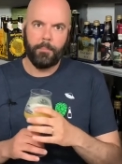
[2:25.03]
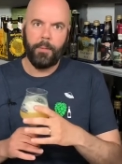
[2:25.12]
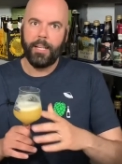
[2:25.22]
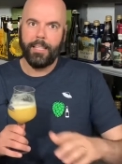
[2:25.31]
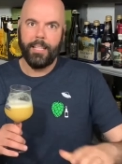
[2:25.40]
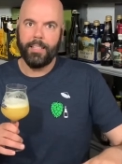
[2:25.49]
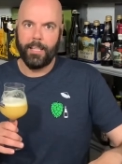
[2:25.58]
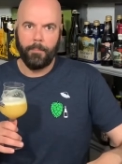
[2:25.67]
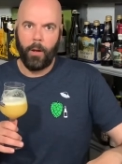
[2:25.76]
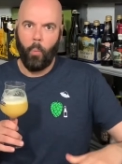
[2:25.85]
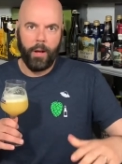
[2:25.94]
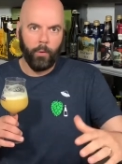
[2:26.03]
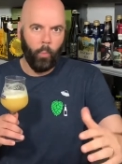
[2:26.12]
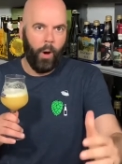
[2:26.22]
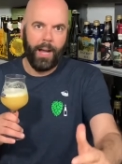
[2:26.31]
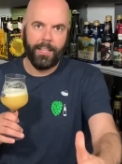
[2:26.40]
I'm not getting like my white
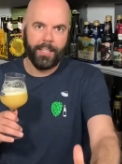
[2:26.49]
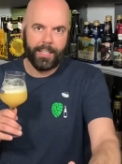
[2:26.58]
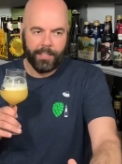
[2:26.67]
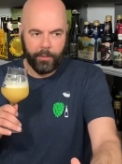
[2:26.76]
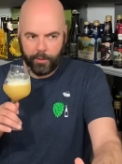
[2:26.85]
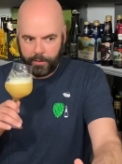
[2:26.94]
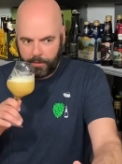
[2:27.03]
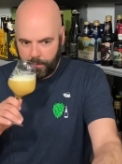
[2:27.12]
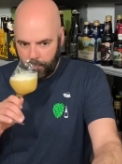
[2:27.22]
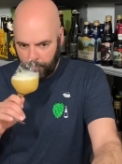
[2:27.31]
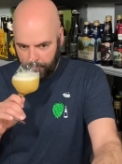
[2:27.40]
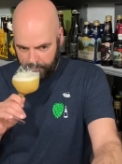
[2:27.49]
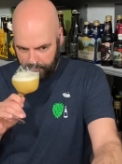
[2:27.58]
wine like I usually do.